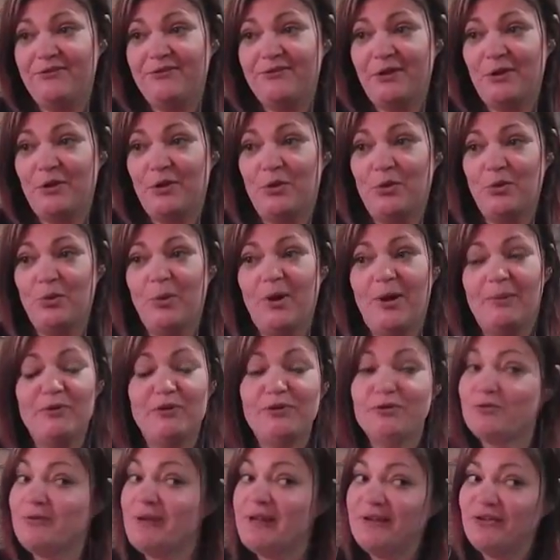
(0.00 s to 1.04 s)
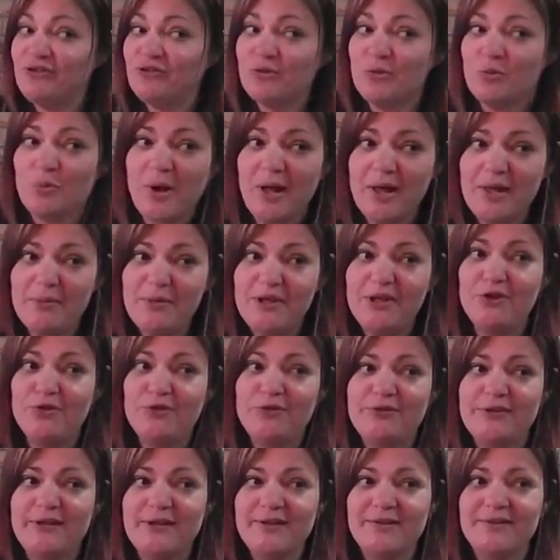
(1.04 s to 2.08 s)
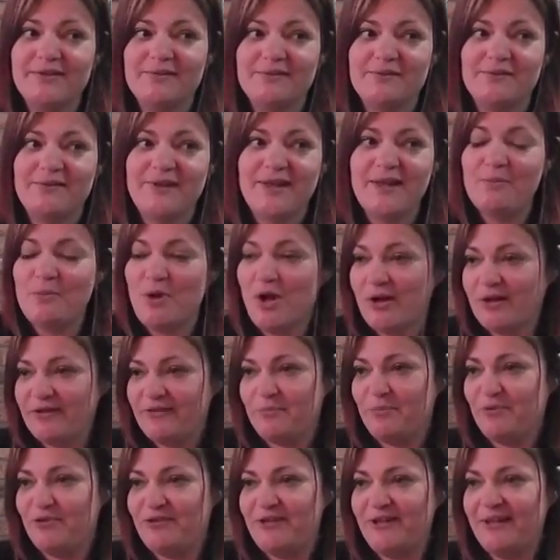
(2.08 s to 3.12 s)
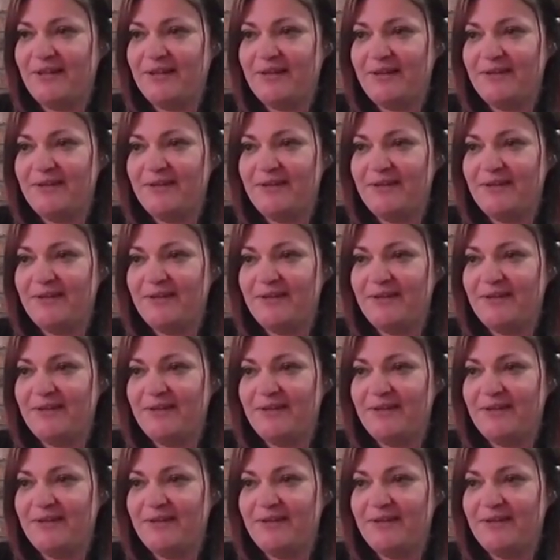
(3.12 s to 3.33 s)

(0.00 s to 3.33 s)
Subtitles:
So I'm not really sure why we're using Denmark as a particular